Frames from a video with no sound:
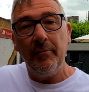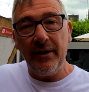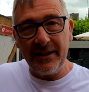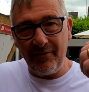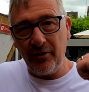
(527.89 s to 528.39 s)

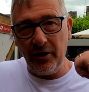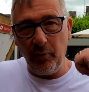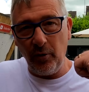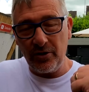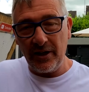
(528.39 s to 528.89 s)
but let's have a look in the
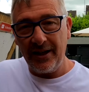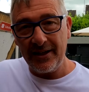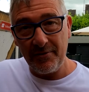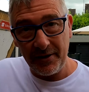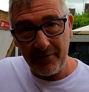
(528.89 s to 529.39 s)
water
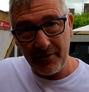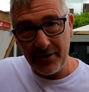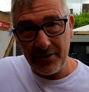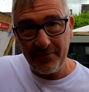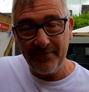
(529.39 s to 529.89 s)
and see what the difference
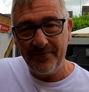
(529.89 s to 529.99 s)
is.